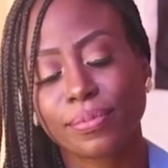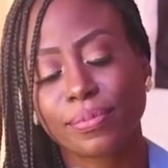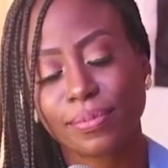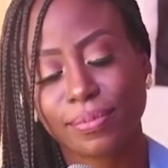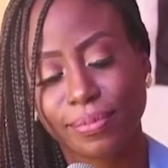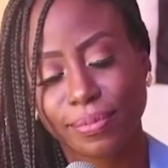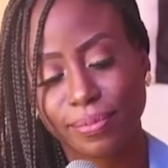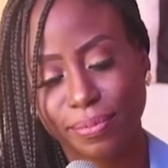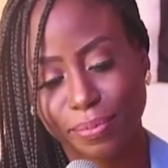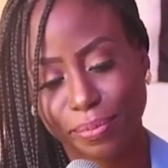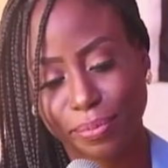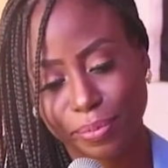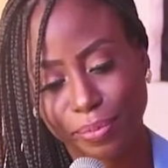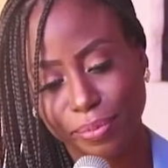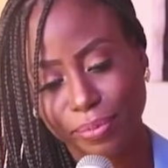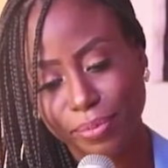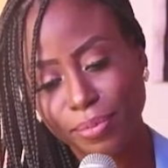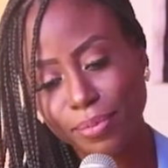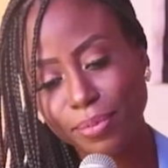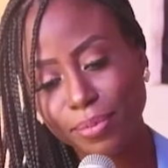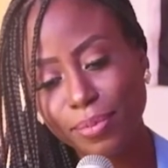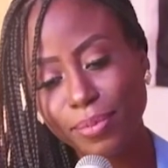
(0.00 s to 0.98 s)
Hmm.
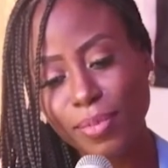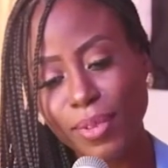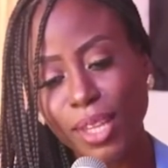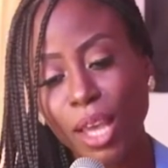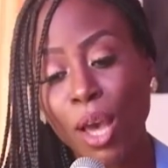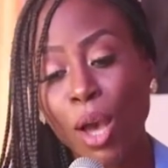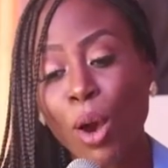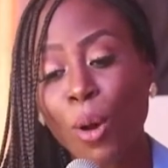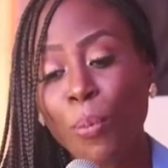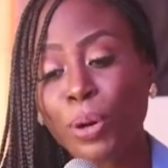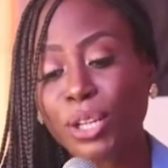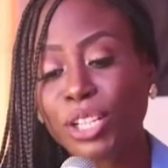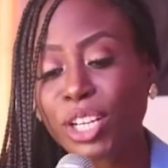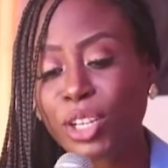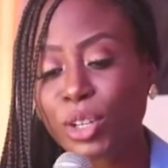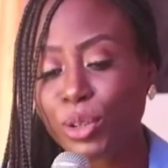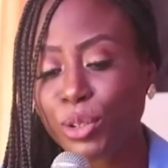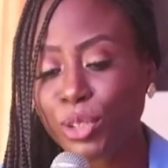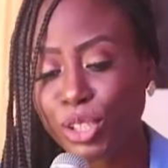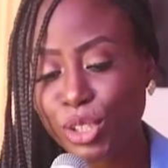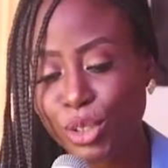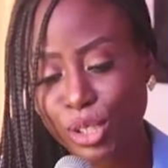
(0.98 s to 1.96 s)
But the
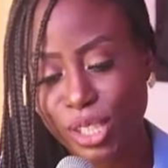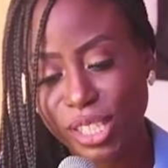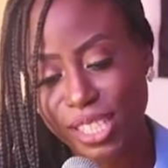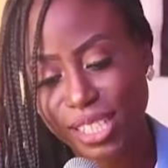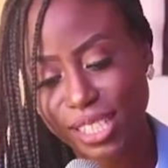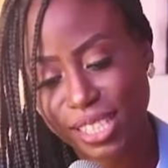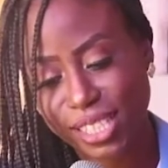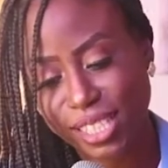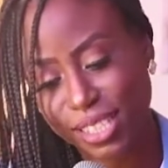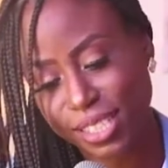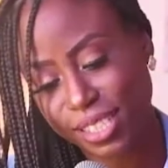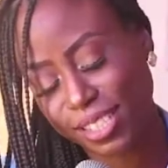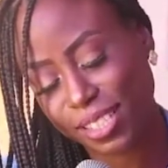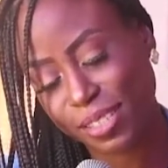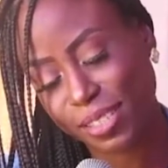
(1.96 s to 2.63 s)
good news is this